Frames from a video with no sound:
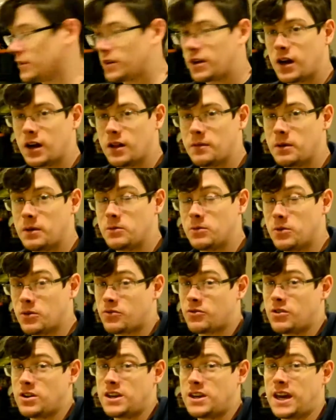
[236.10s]
go at the moment, or
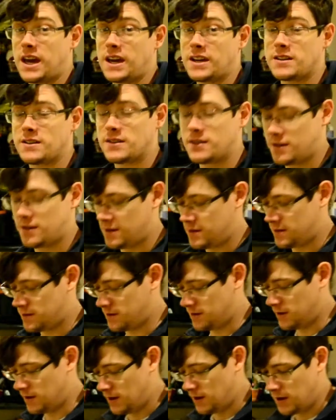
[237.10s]
3 kegs.
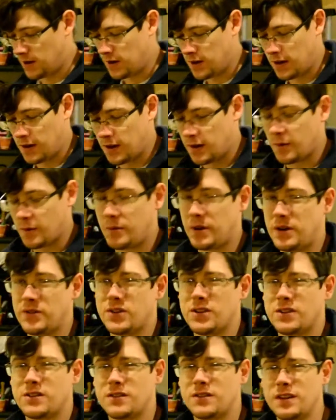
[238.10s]
Bit
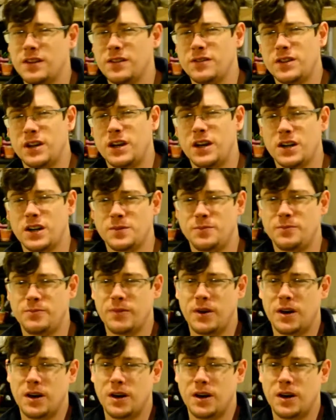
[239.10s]
of the last